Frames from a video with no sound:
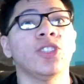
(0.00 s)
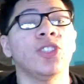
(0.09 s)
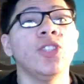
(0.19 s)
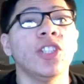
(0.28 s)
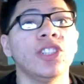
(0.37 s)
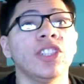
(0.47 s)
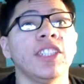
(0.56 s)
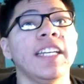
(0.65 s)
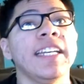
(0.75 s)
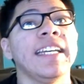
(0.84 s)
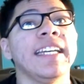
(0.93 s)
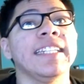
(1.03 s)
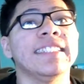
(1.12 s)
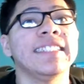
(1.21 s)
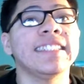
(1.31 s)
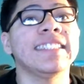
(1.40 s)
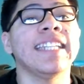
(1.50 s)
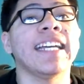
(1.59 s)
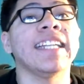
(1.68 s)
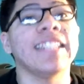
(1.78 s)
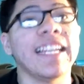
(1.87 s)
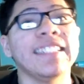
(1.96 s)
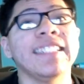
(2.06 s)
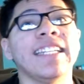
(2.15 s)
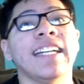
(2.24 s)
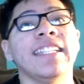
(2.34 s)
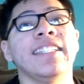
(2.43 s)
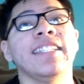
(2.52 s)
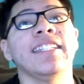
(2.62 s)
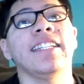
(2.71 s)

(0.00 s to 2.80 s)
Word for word: $269.99